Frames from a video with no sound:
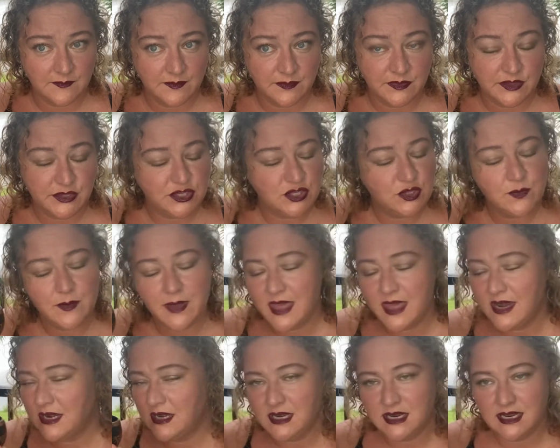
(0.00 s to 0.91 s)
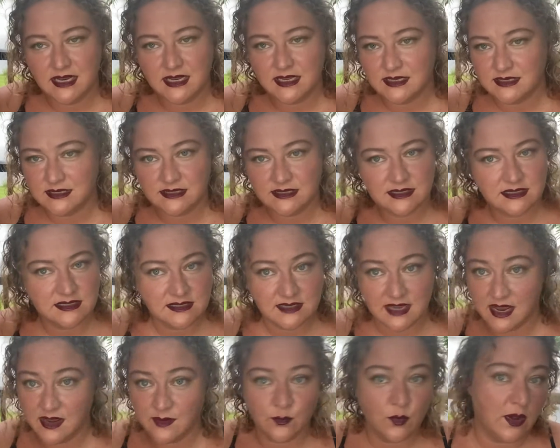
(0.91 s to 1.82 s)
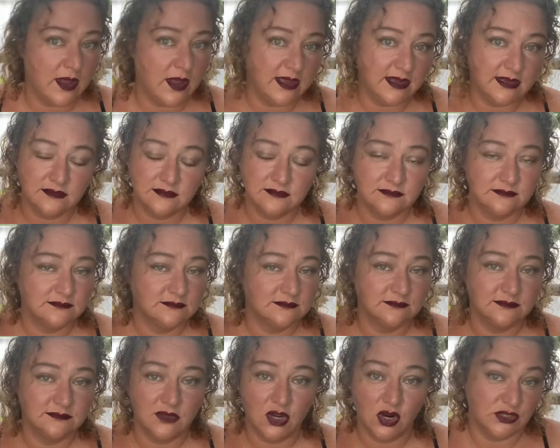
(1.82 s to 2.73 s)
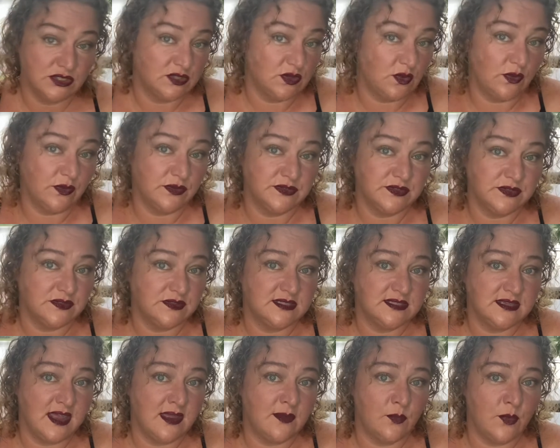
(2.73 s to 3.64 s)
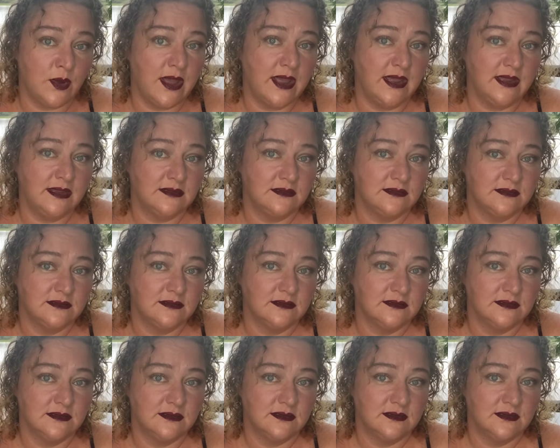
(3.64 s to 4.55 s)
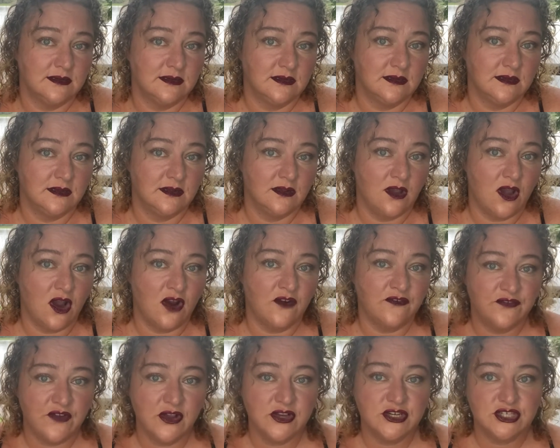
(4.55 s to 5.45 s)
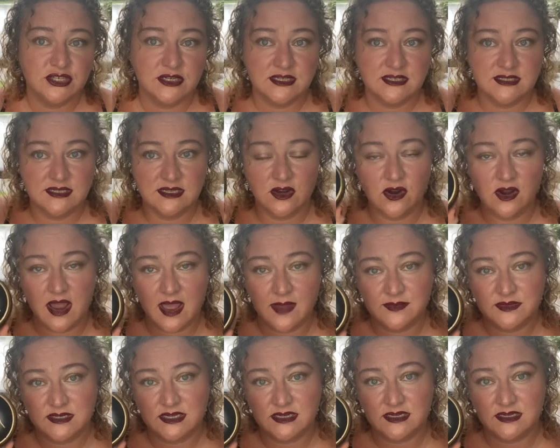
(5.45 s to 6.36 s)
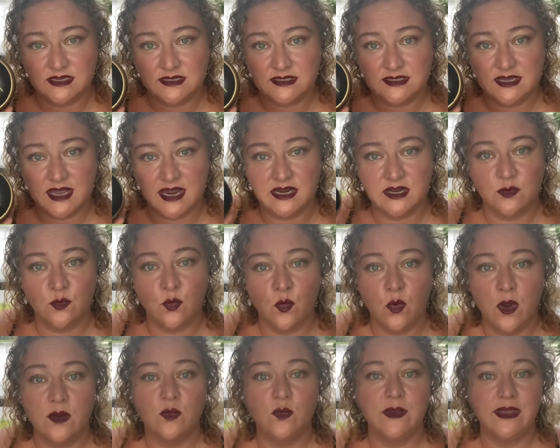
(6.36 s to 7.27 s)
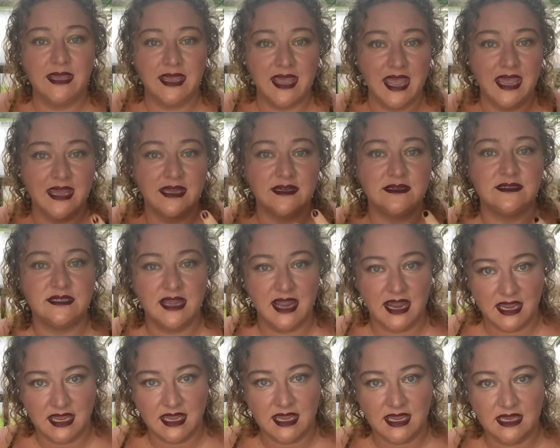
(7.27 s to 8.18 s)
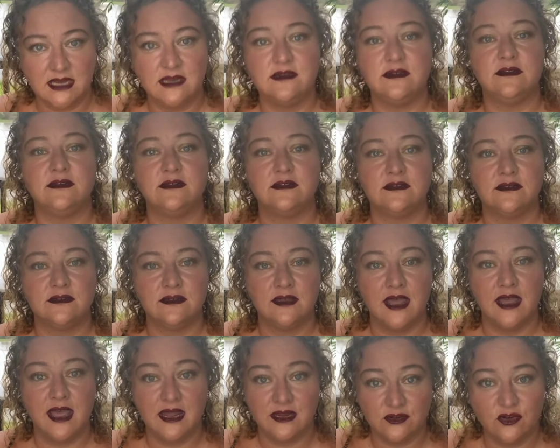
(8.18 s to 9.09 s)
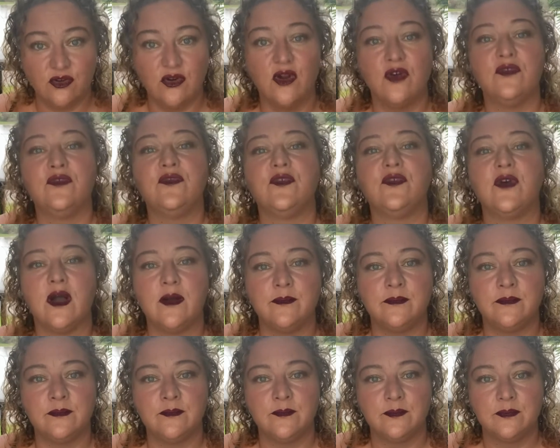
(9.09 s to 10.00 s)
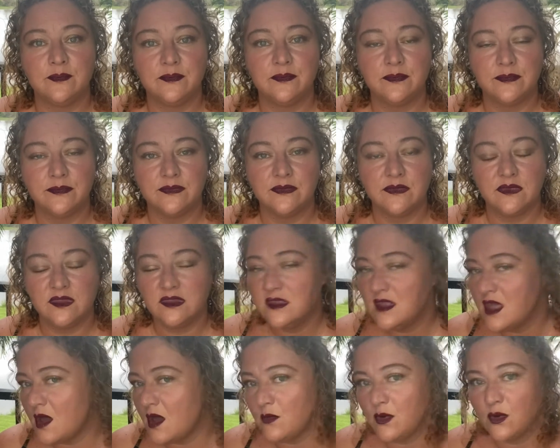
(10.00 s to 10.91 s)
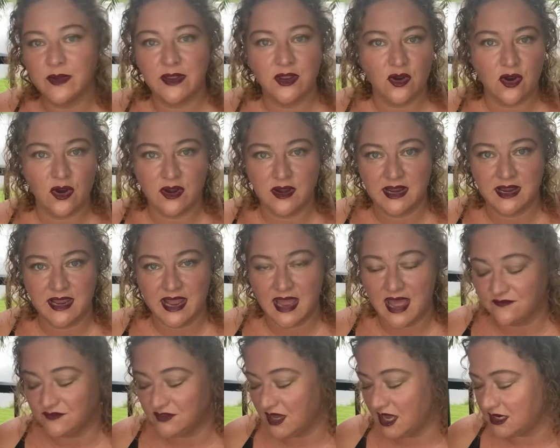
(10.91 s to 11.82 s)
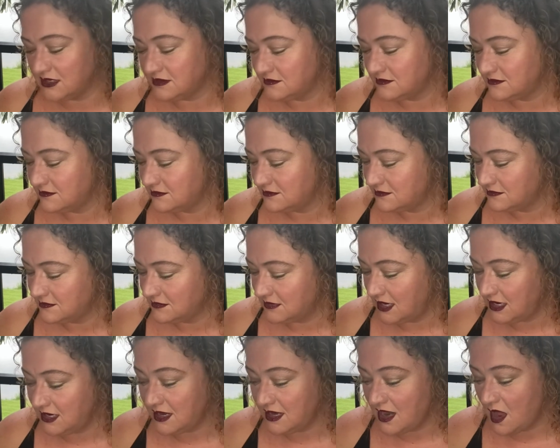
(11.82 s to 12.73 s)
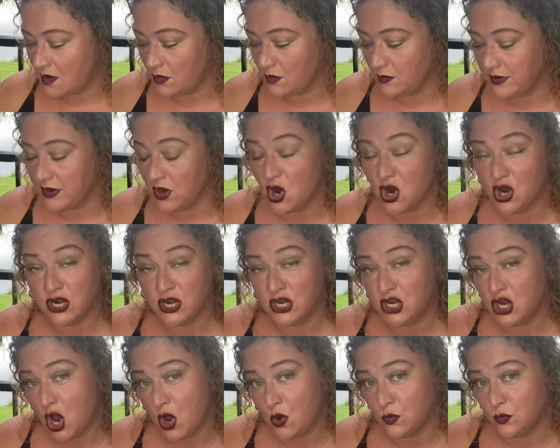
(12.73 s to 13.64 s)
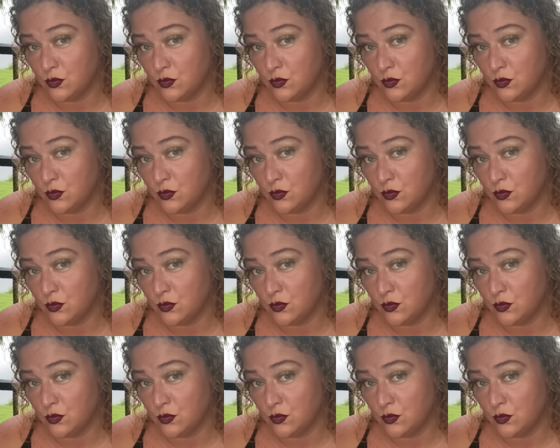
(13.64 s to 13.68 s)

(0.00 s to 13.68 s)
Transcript: Humanity is the same way. Our souls are the same way. Our function is in our emptiness and in what we can take in and grow from. Not what we already have done, and not what we already know.